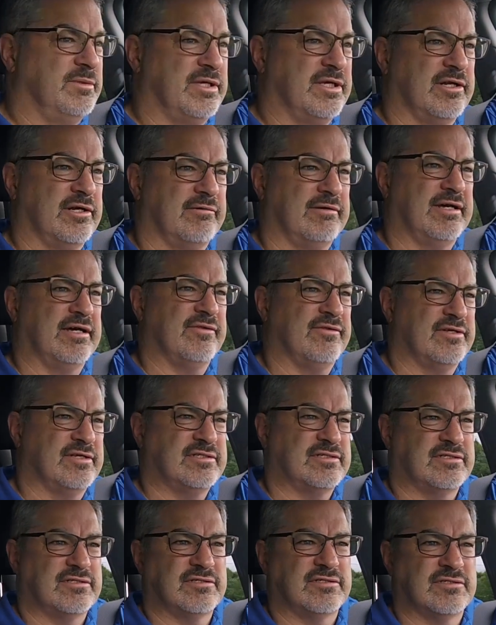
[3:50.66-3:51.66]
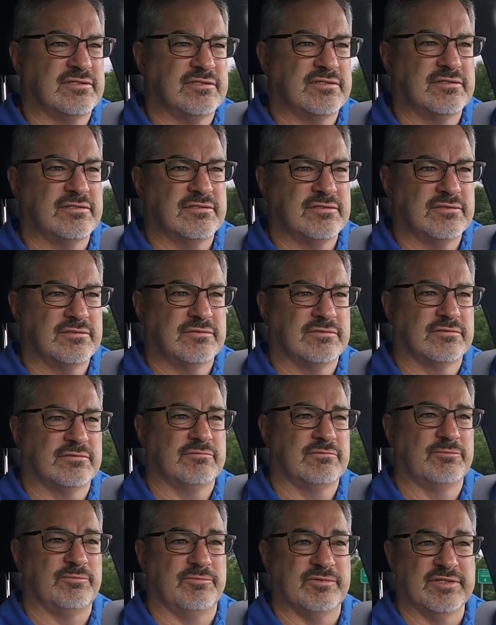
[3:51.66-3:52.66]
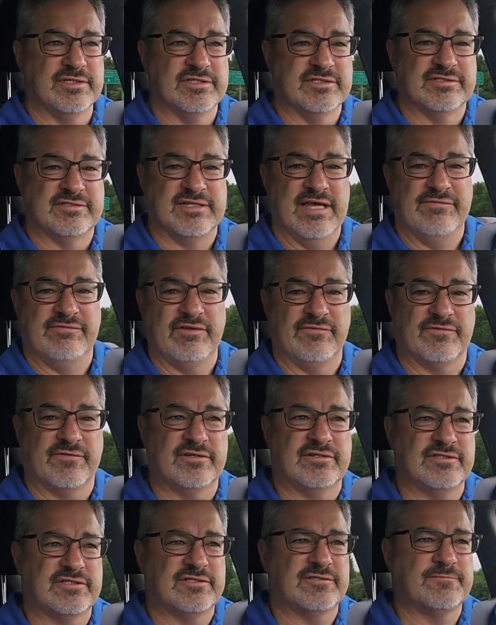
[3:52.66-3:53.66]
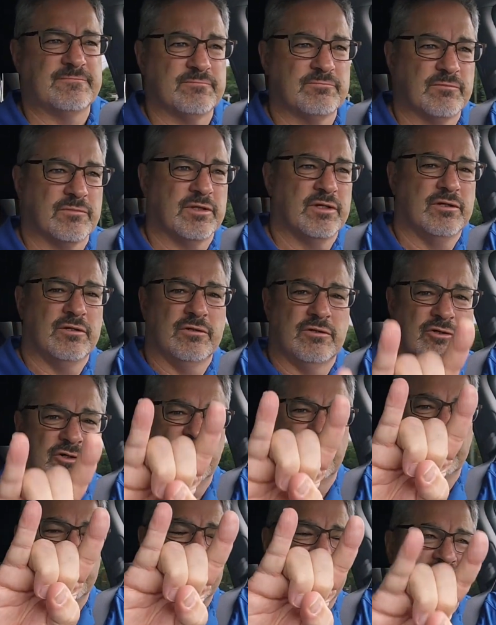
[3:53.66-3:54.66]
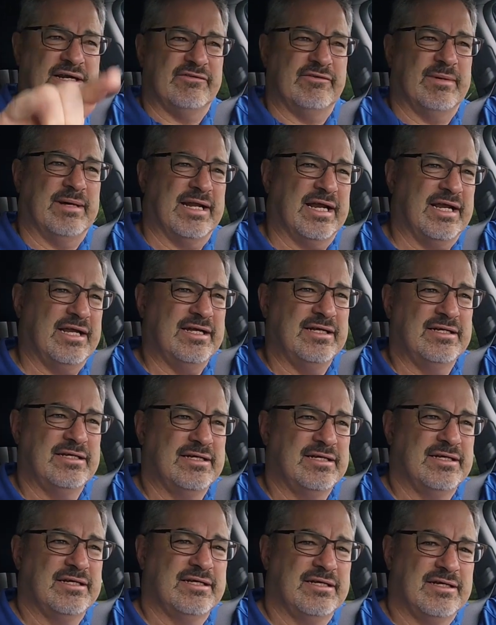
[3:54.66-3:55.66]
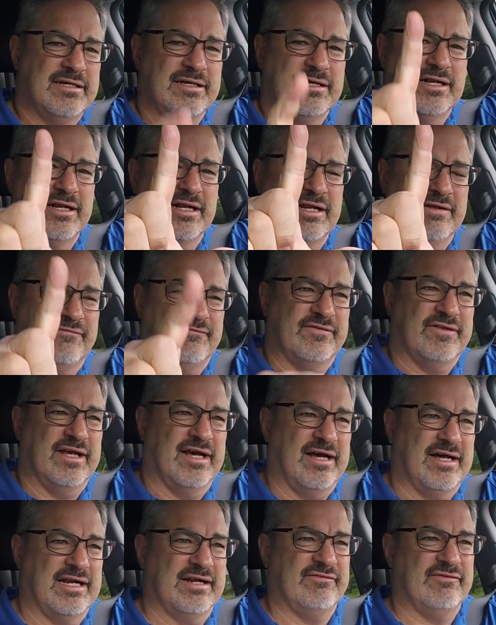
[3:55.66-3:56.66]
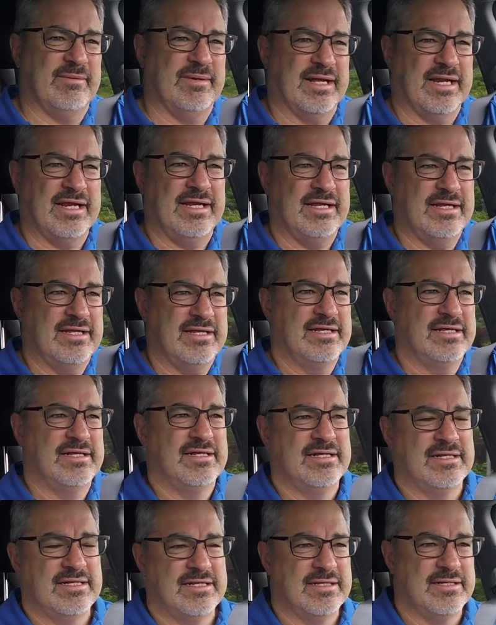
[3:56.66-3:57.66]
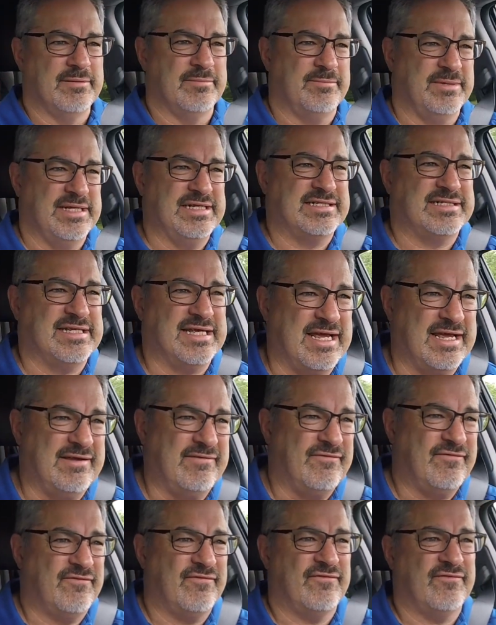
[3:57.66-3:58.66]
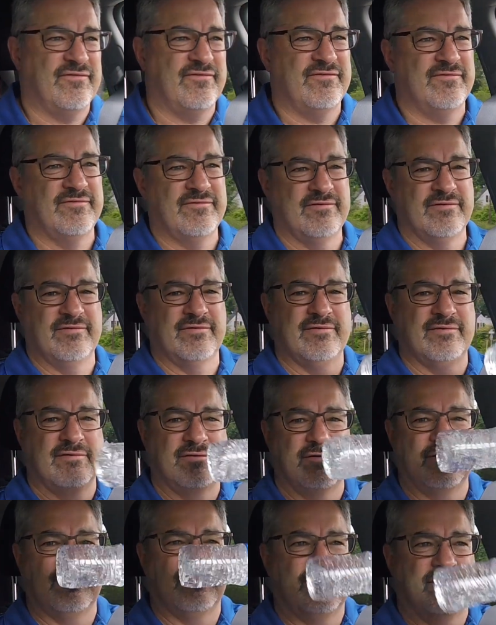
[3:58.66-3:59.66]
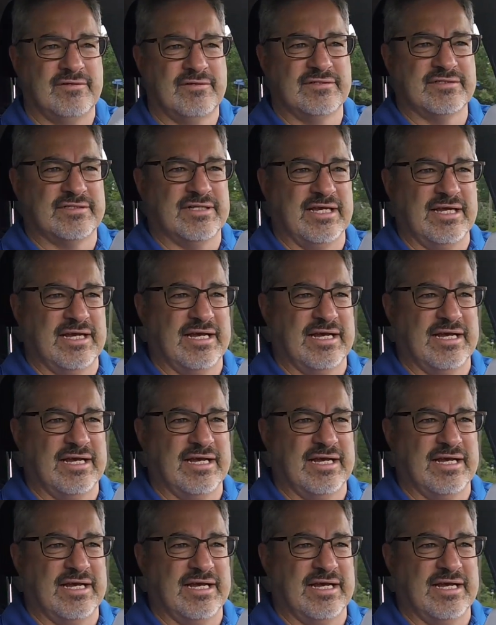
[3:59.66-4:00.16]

get around this. Safety first. Uber on, everybody. Lyft on, everybody. Be safe. Stay